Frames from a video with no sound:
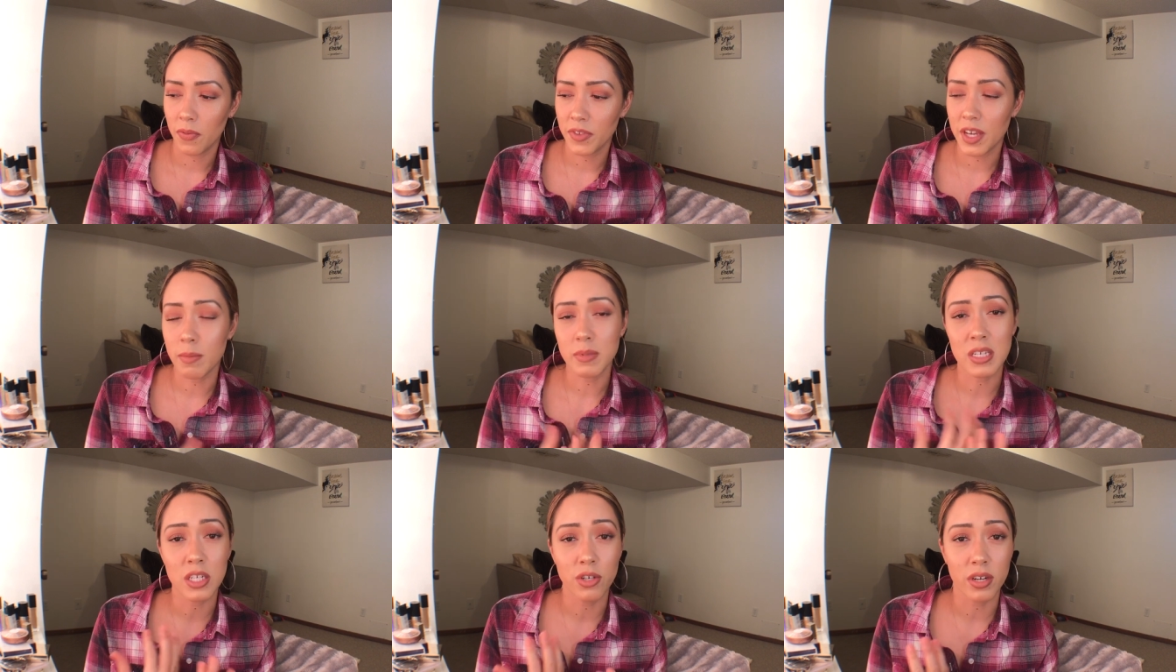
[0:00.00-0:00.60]

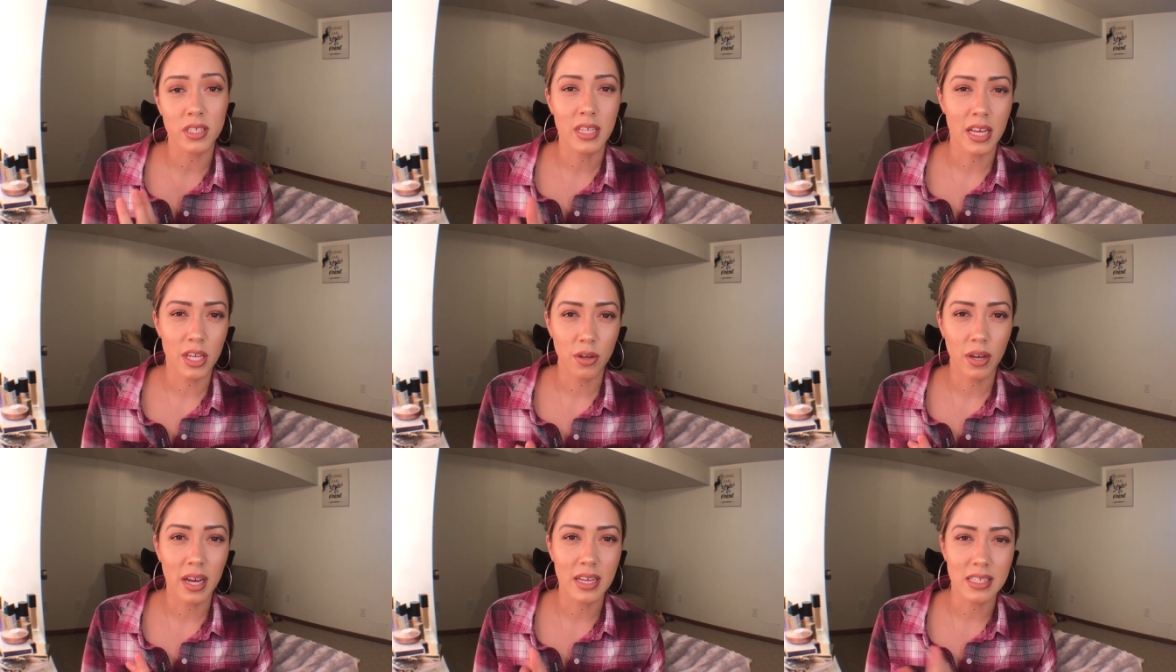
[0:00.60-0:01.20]
tips and tricks that
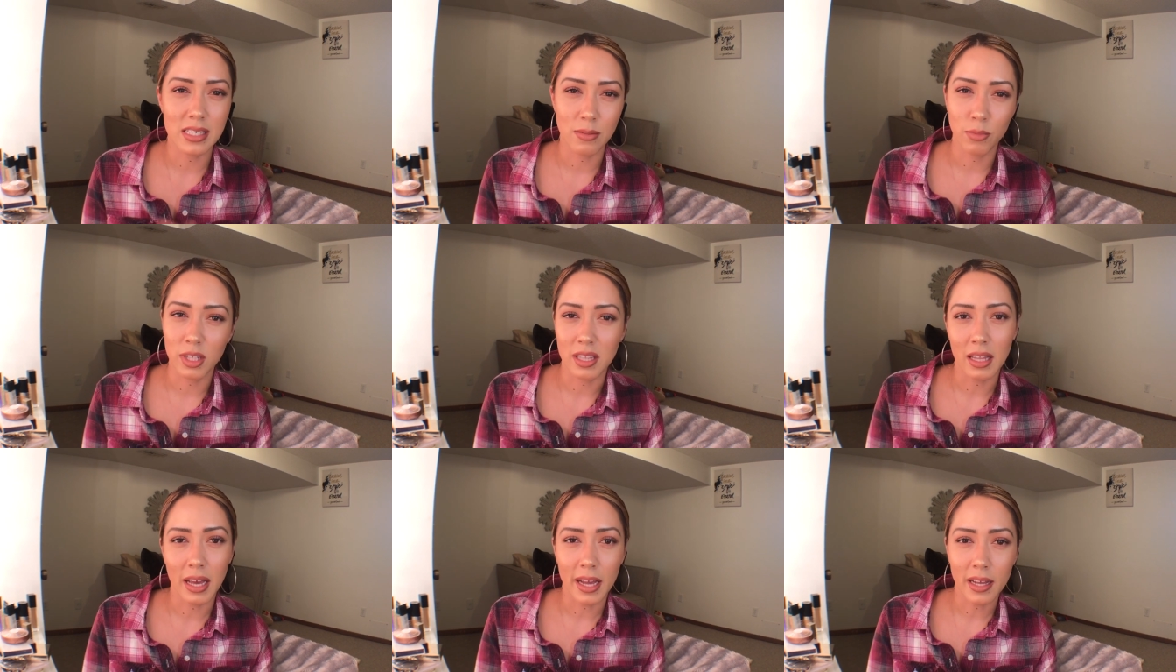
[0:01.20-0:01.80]
you guys
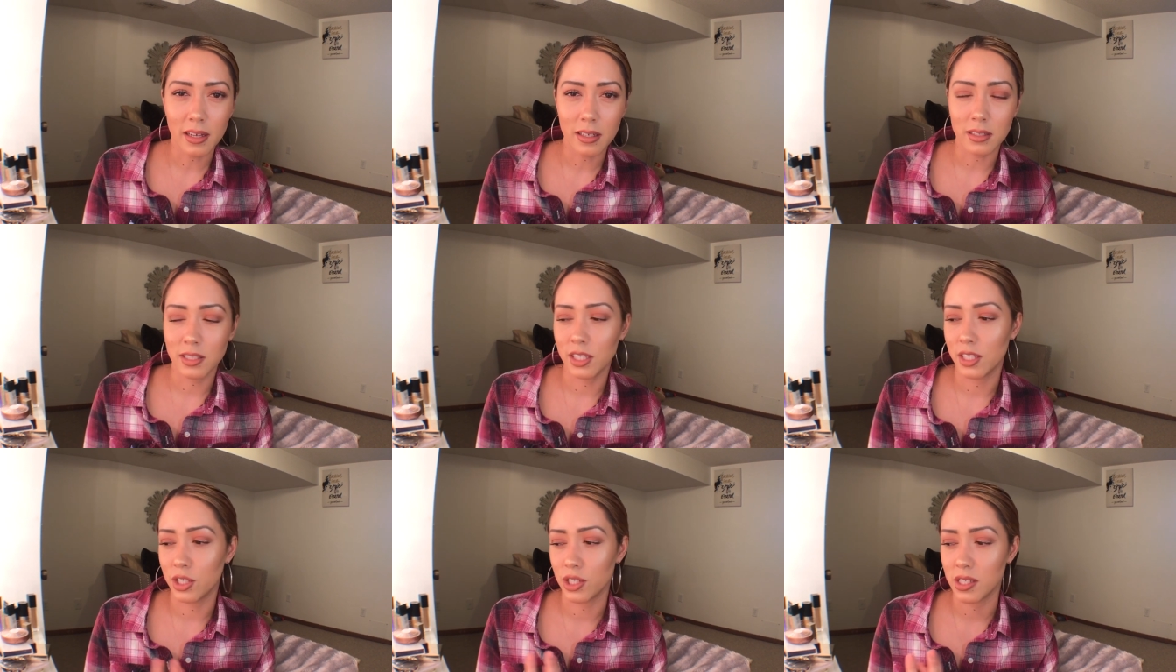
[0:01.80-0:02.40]
would like
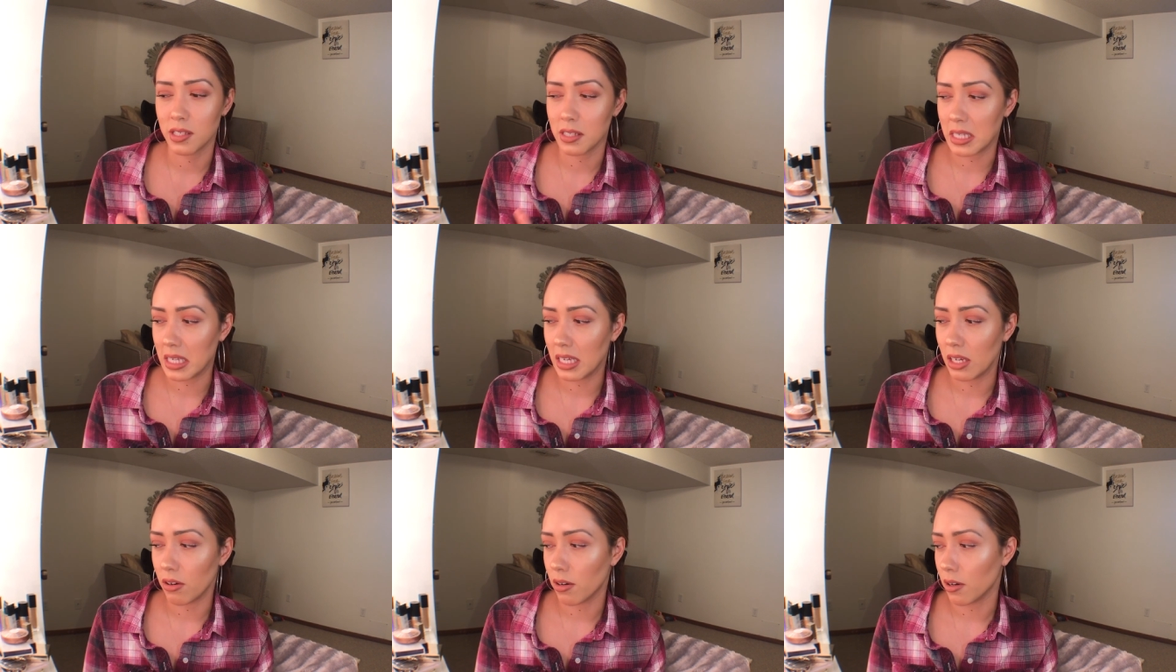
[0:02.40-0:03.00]
to just
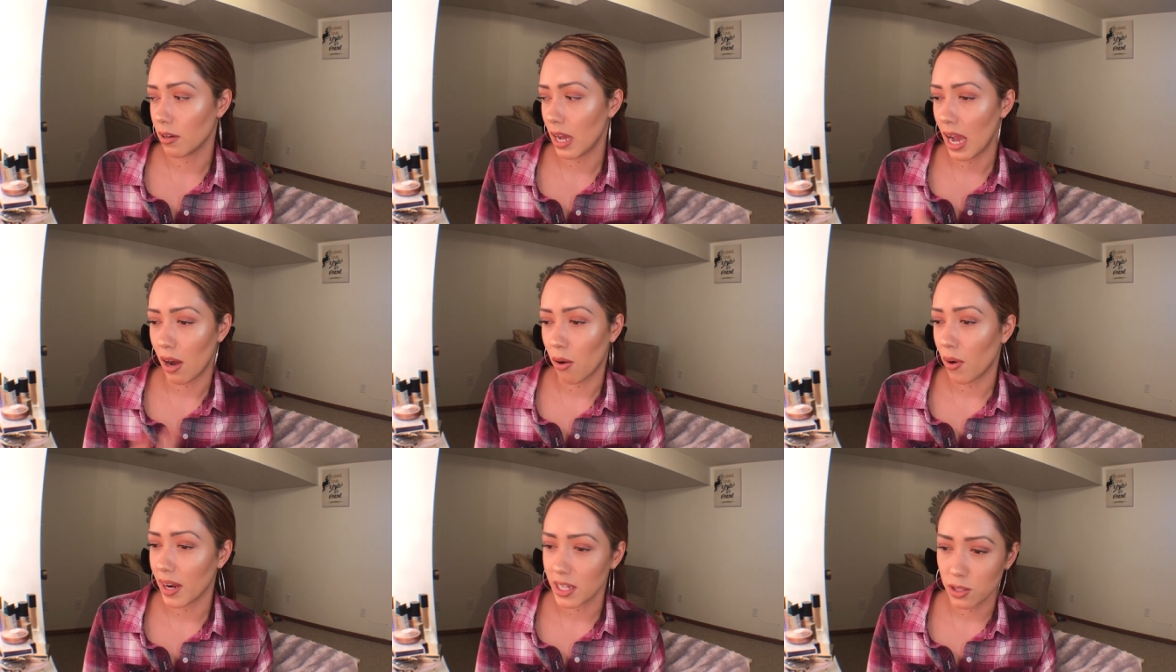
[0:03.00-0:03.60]
see, or
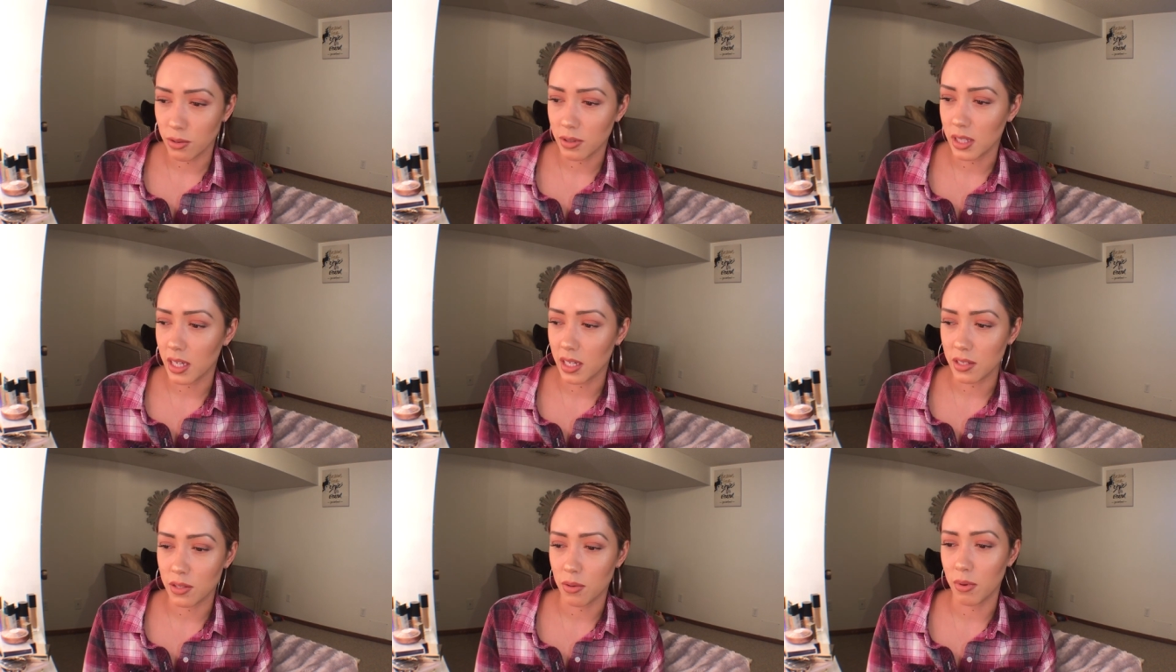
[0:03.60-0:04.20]
how I do
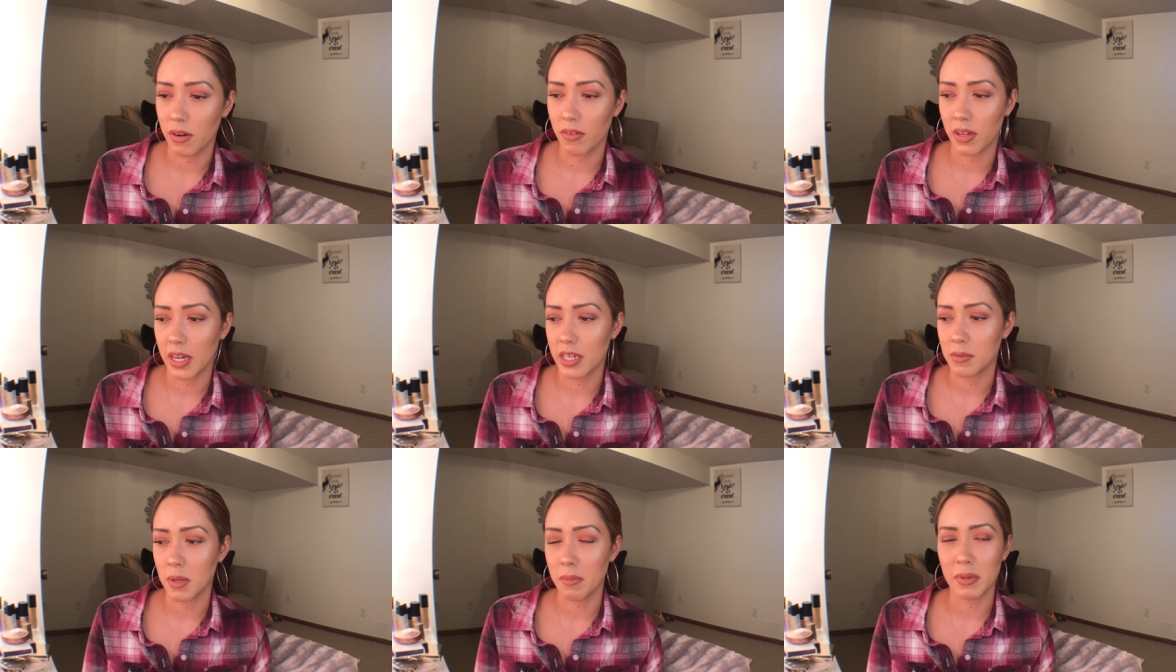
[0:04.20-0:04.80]
things, or whatever the
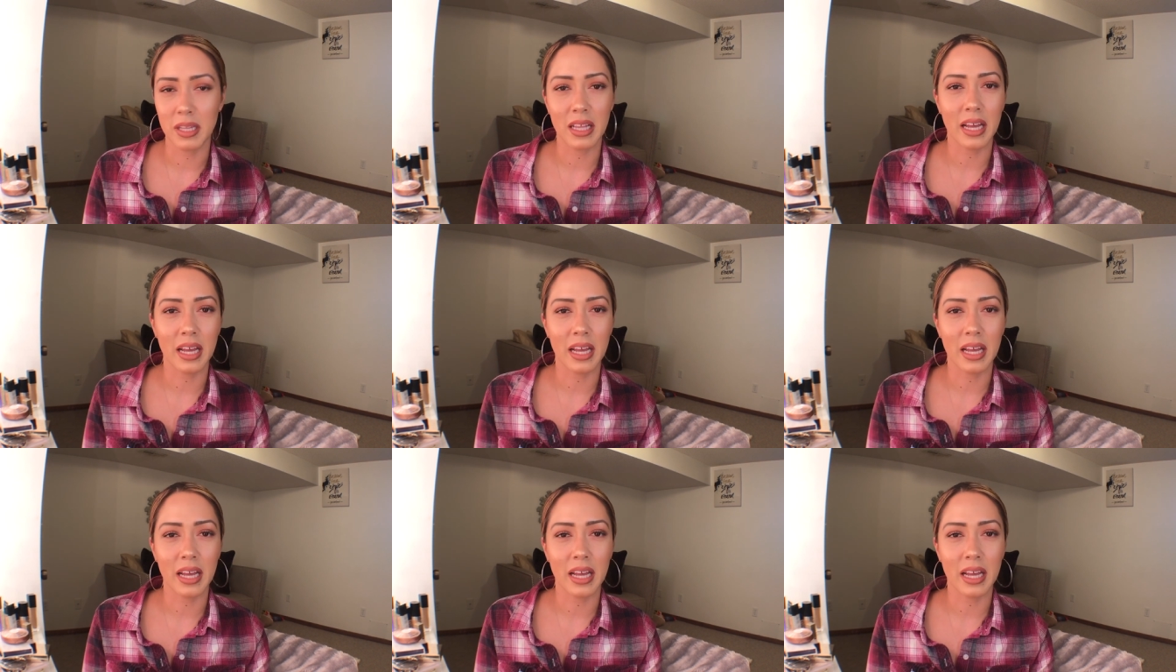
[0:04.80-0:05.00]
case may be.